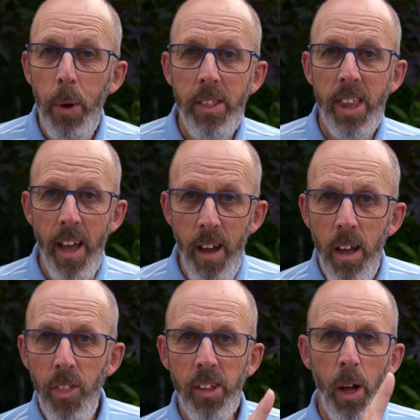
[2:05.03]
we, the
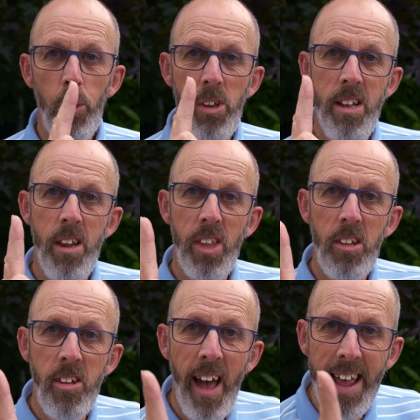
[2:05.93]
Earth goes into the
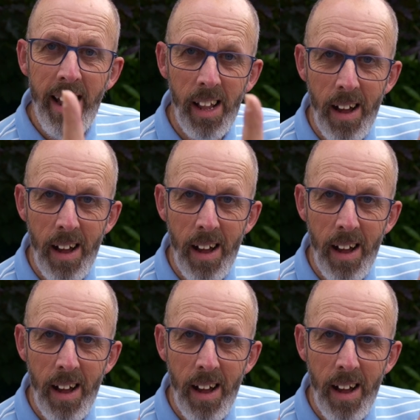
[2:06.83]
tail